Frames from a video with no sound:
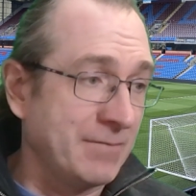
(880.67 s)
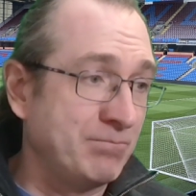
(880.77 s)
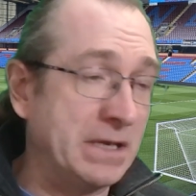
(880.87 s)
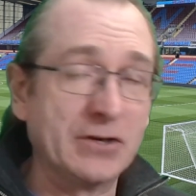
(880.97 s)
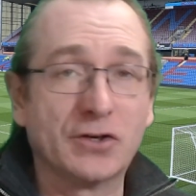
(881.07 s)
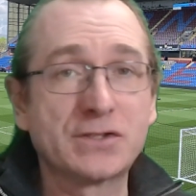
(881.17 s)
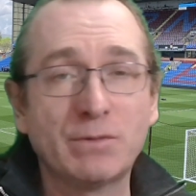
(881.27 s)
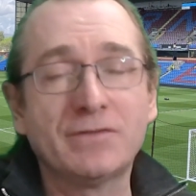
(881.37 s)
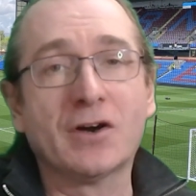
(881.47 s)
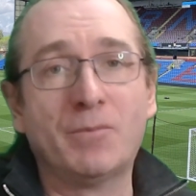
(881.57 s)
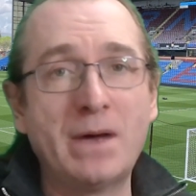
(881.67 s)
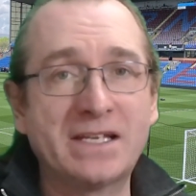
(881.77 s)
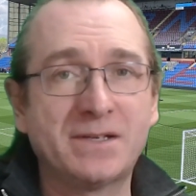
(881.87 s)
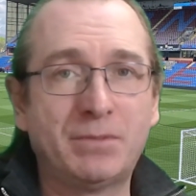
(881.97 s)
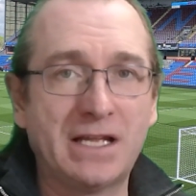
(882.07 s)
because we've got
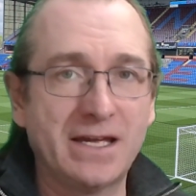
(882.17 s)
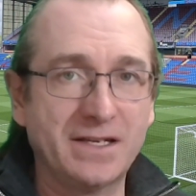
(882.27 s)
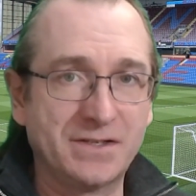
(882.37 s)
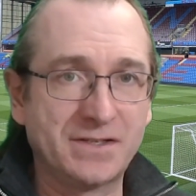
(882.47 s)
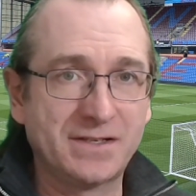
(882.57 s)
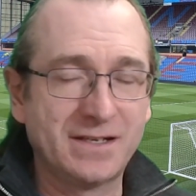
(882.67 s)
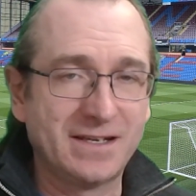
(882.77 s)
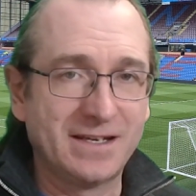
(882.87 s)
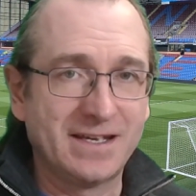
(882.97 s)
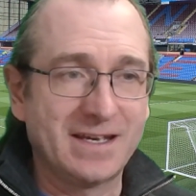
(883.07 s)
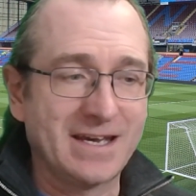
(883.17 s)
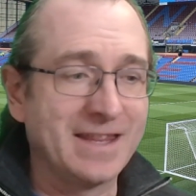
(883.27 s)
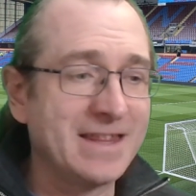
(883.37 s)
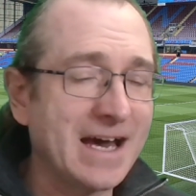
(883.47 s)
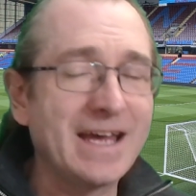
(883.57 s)
better players.
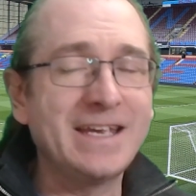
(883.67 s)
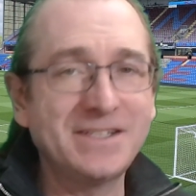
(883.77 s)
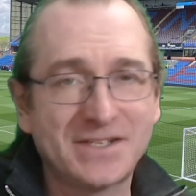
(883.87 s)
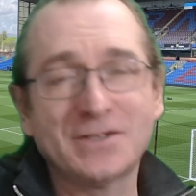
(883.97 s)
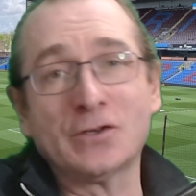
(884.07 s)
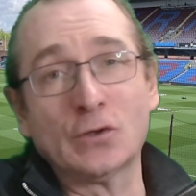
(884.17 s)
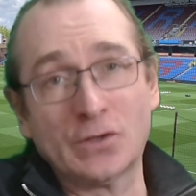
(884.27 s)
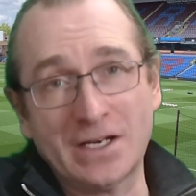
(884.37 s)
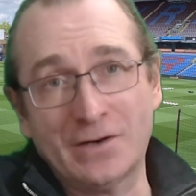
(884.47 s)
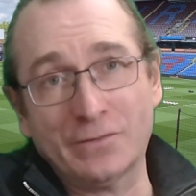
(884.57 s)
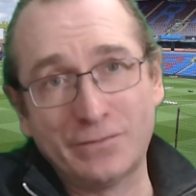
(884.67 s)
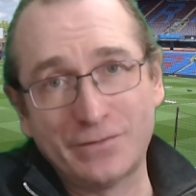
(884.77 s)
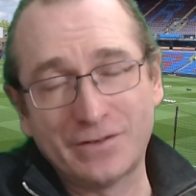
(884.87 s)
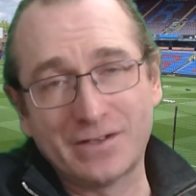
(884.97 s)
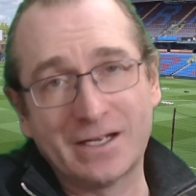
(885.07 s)
And that isn't good enough.
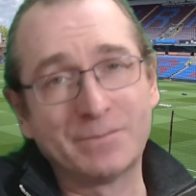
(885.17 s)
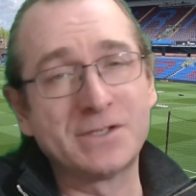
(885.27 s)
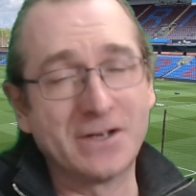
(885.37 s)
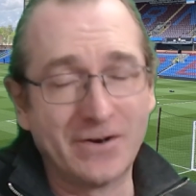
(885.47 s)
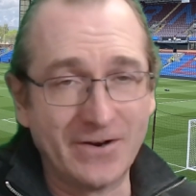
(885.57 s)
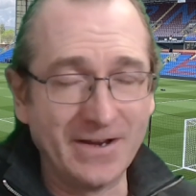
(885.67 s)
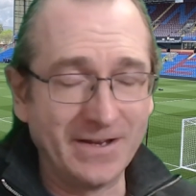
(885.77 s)
I'm sorry.